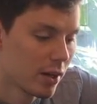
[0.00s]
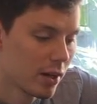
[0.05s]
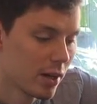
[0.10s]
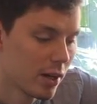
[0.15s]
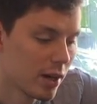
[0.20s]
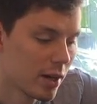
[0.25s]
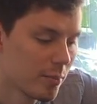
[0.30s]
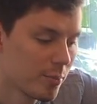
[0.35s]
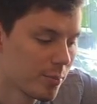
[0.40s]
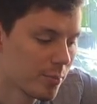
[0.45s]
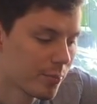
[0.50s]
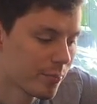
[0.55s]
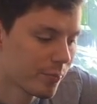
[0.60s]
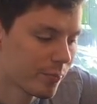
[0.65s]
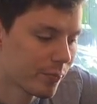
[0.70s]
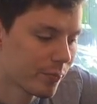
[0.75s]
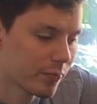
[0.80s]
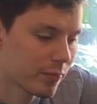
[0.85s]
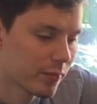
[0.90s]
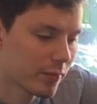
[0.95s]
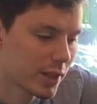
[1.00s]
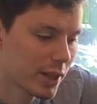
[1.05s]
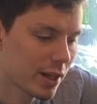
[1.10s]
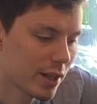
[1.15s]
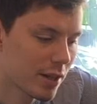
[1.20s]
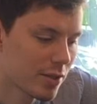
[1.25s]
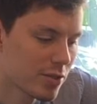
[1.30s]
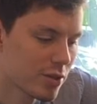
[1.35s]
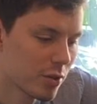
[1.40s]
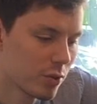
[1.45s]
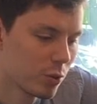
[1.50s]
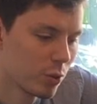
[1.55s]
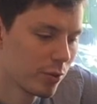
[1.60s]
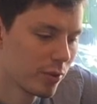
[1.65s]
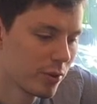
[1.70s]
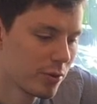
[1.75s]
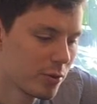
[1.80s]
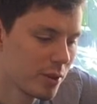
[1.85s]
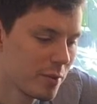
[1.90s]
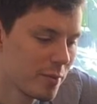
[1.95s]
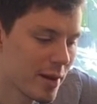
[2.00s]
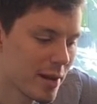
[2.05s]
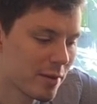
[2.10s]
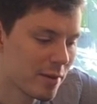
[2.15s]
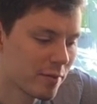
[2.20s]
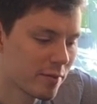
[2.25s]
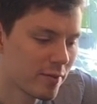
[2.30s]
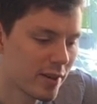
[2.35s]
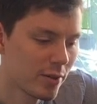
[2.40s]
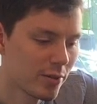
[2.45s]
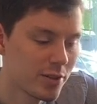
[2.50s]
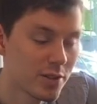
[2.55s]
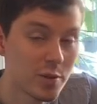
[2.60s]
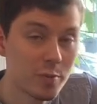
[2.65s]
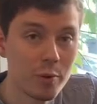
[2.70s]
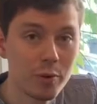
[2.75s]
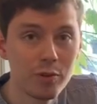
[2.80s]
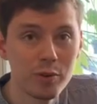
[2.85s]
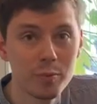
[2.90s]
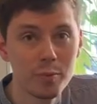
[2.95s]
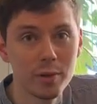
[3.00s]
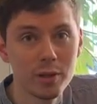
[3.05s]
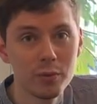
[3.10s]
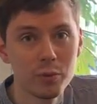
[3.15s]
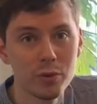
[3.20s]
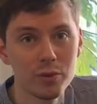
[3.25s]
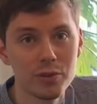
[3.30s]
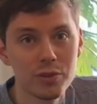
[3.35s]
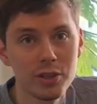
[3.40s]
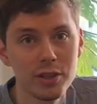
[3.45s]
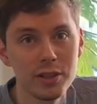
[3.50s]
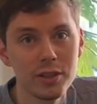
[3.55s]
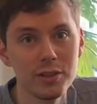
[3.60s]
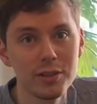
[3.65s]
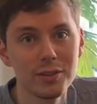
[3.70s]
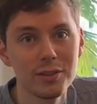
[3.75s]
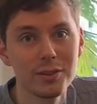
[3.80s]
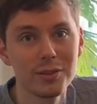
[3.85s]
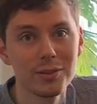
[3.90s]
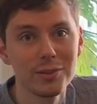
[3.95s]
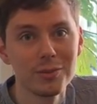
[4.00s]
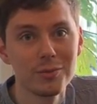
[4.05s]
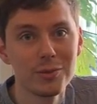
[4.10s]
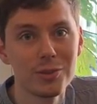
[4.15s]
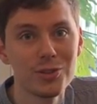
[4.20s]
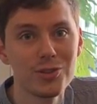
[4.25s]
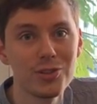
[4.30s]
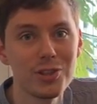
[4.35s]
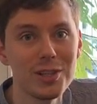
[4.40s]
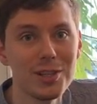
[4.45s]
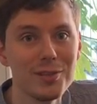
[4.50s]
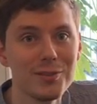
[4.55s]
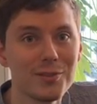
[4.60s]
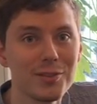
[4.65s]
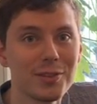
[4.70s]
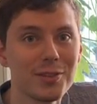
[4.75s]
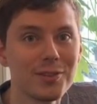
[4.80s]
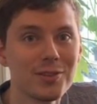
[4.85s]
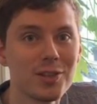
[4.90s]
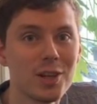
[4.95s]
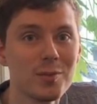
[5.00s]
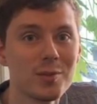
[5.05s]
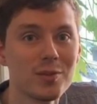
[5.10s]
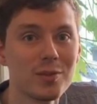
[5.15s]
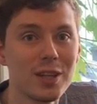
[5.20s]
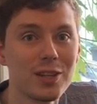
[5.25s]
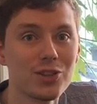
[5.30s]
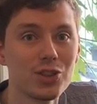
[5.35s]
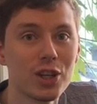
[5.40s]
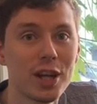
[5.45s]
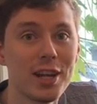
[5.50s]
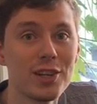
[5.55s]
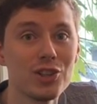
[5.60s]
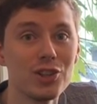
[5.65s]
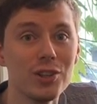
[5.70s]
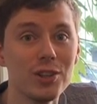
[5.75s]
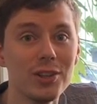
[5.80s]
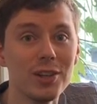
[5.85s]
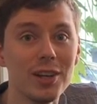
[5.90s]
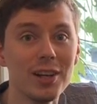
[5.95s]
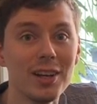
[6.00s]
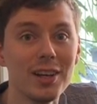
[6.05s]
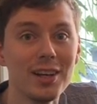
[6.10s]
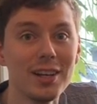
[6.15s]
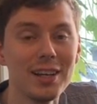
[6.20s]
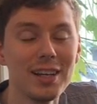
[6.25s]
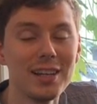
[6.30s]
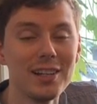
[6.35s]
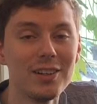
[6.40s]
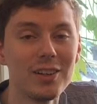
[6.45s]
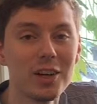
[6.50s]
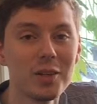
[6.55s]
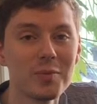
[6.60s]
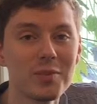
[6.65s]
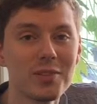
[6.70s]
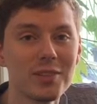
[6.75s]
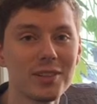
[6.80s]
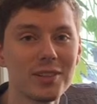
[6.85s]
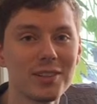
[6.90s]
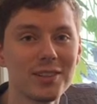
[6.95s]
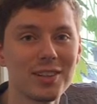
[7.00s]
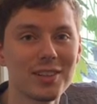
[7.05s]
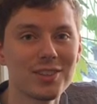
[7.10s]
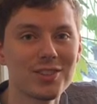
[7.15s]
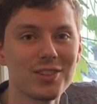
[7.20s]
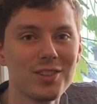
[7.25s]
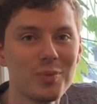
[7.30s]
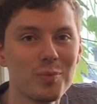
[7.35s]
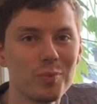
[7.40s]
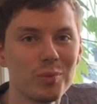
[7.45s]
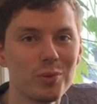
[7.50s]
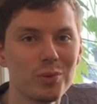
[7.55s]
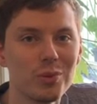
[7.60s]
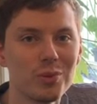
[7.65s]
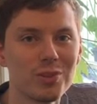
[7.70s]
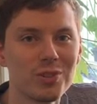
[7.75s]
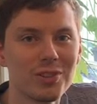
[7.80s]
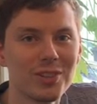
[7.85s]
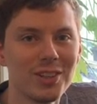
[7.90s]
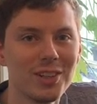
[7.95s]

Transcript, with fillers: Um, and so, although he may have felt disappointed by what he received in terms of education in Leipzig, it actually brought